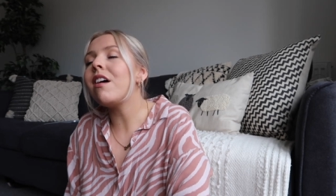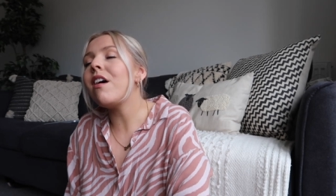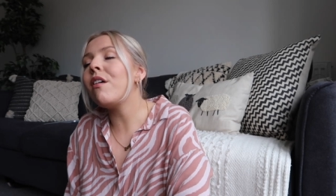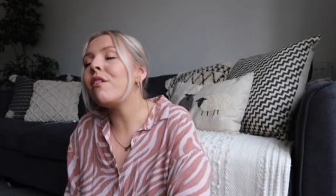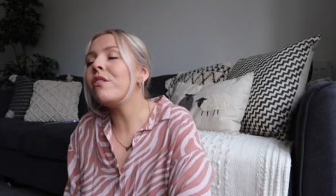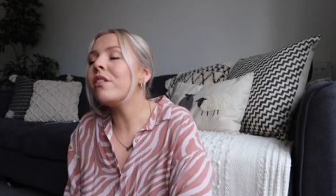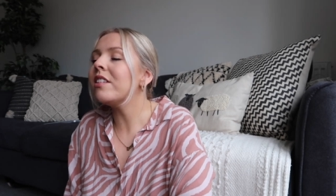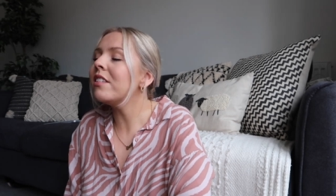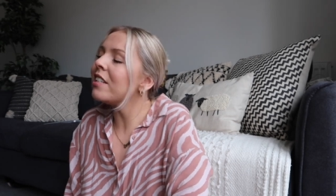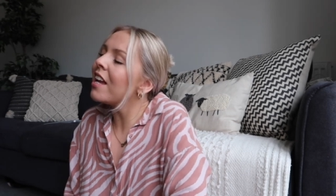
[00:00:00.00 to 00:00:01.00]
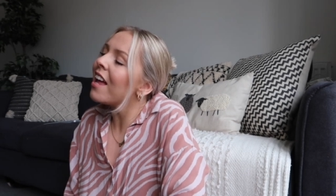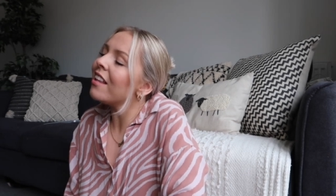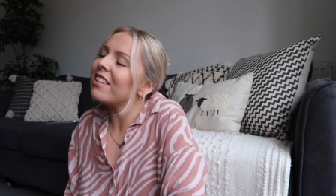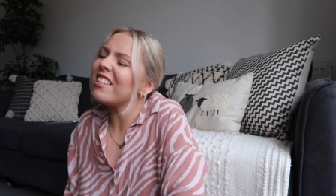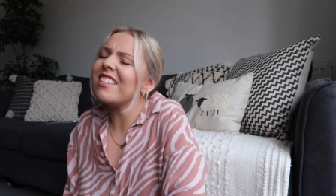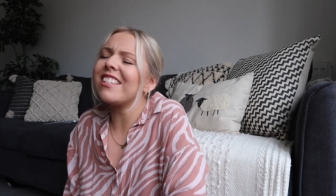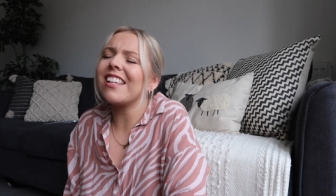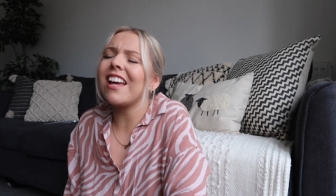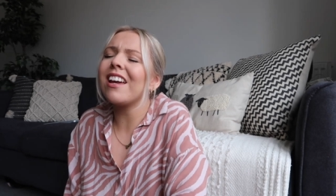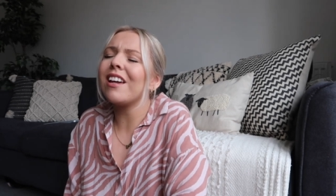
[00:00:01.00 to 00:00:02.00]
know it's not the
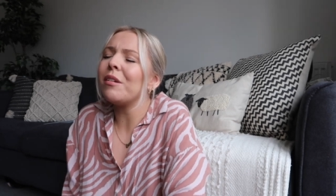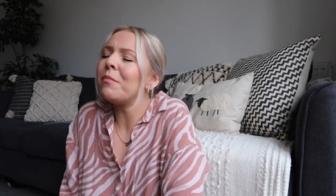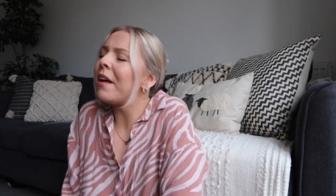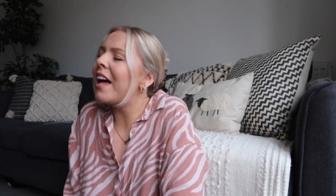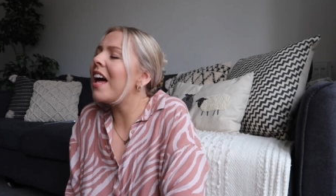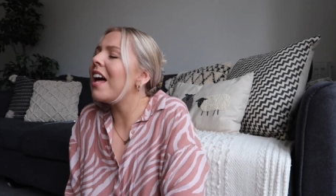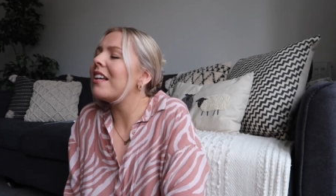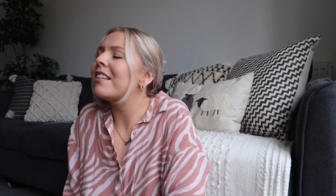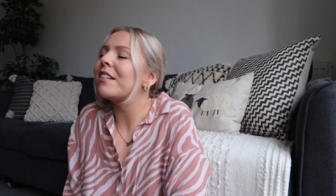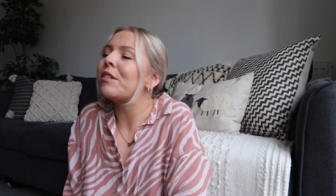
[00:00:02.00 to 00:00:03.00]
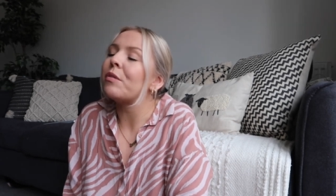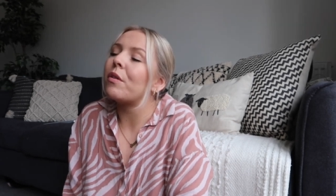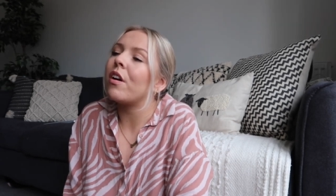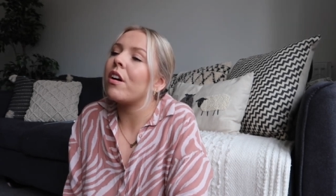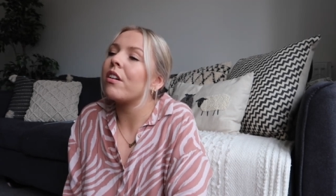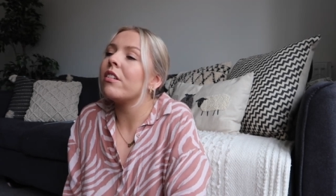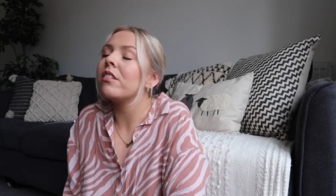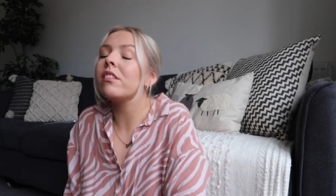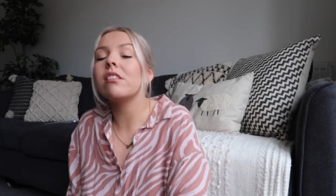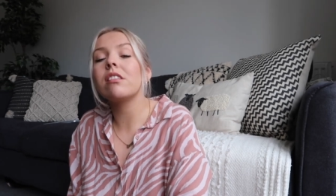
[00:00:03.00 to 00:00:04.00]
same as it
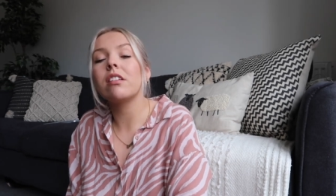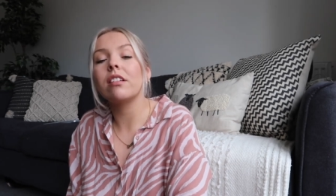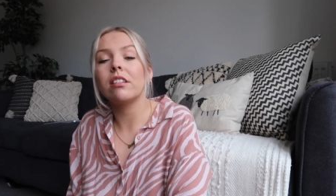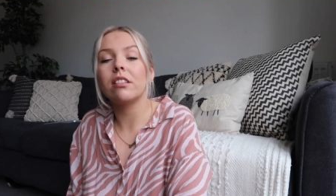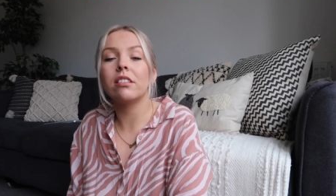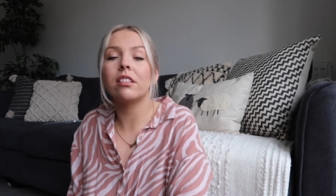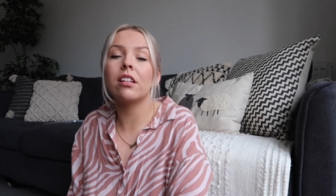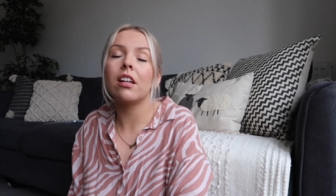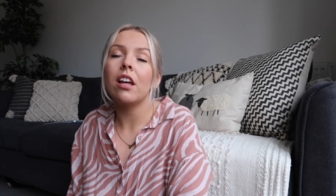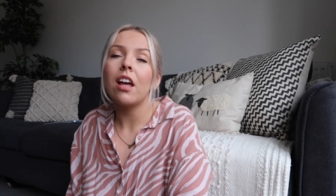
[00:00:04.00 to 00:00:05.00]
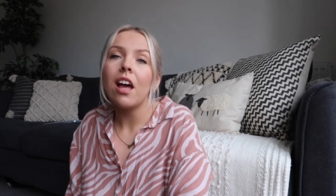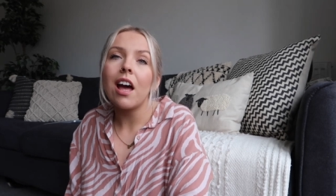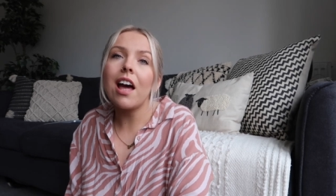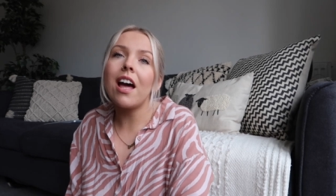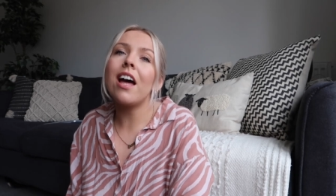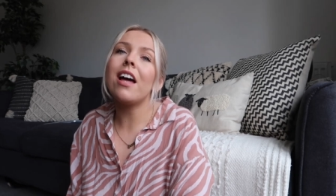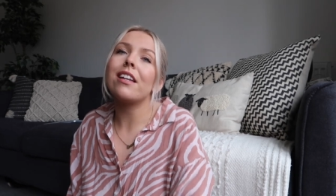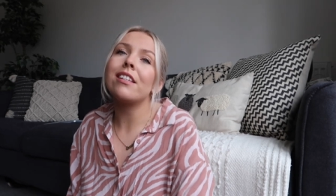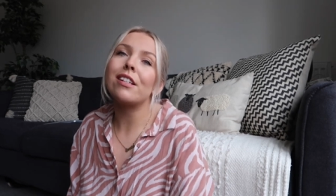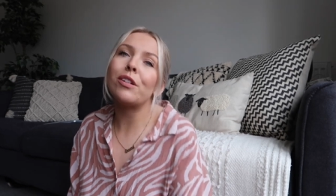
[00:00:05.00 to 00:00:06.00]
was.
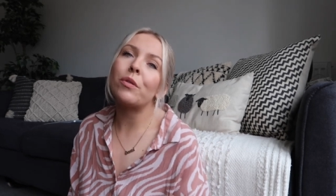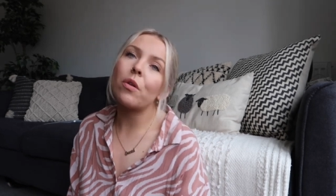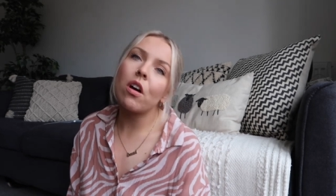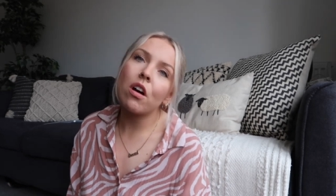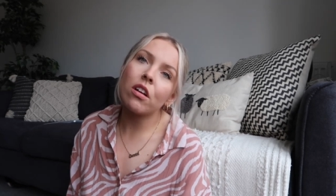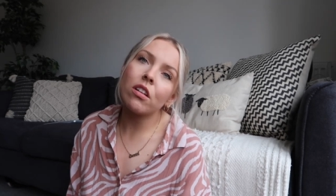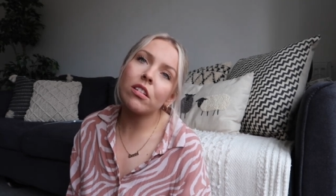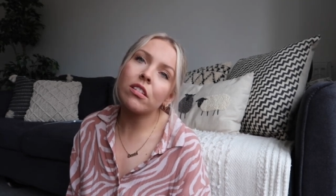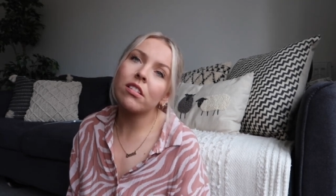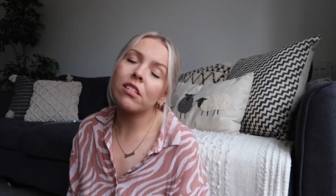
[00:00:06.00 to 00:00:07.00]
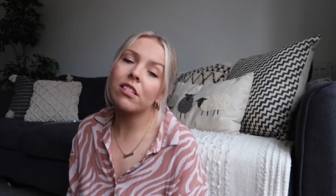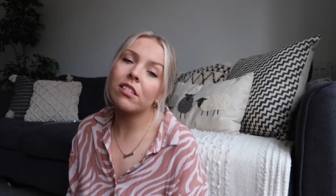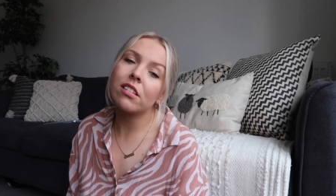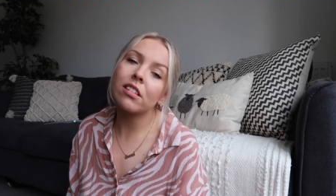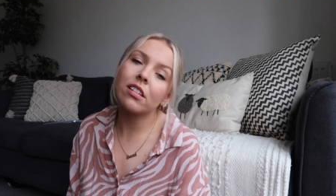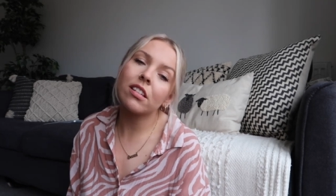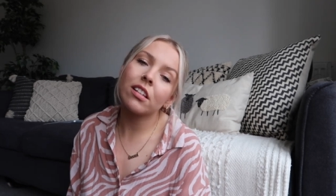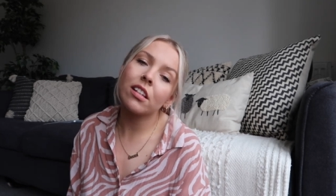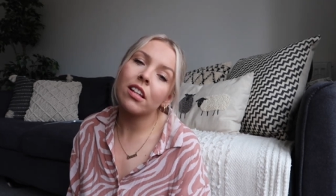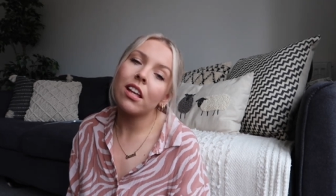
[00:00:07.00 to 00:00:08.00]
As it was.
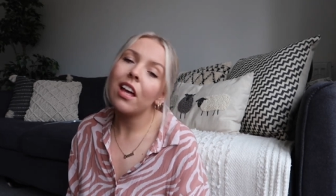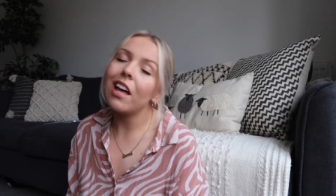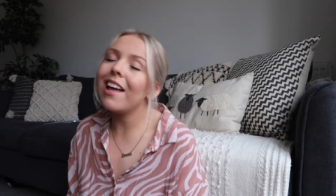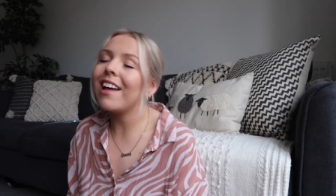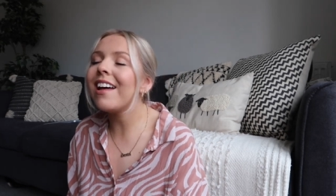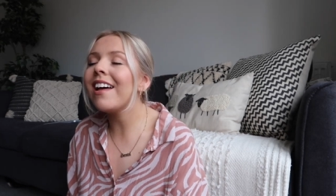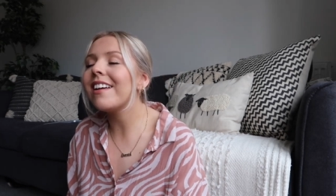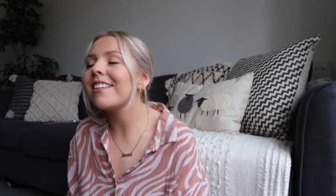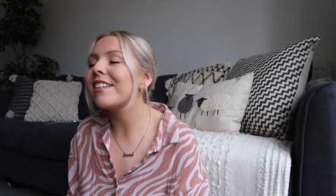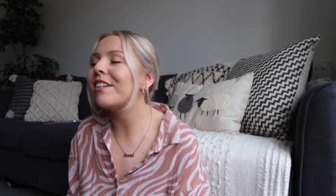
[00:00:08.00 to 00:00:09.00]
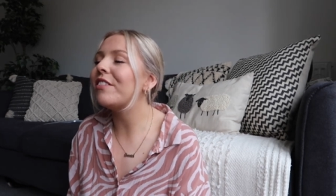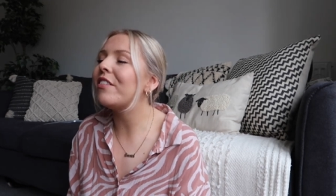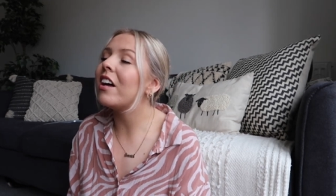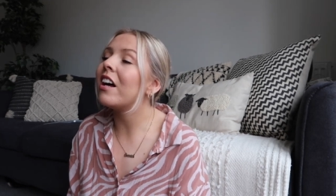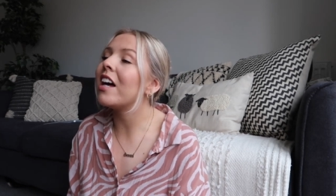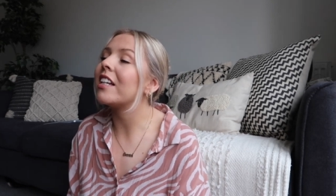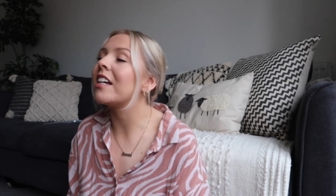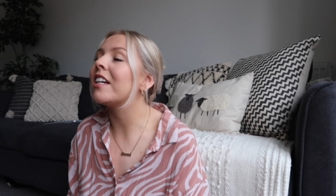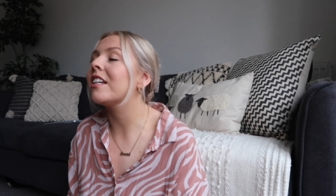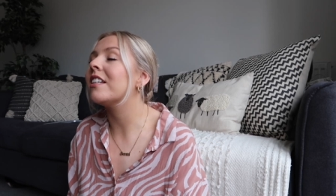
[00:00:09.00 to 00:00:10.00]
As it
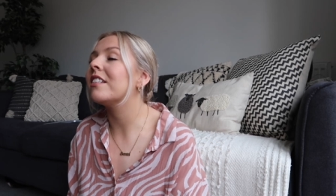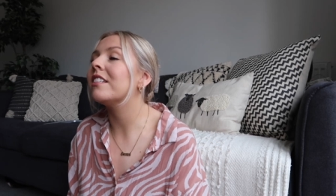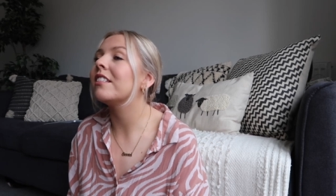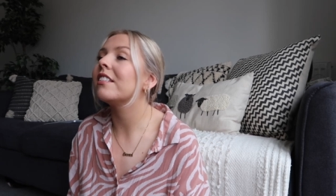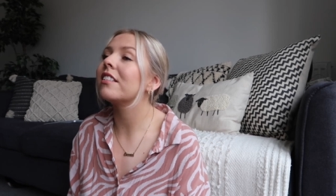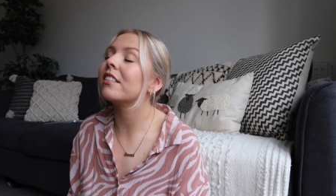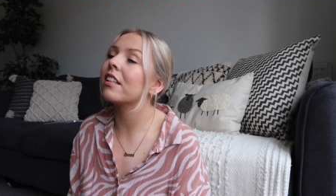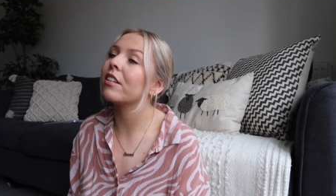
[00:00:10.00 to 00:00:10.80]
was.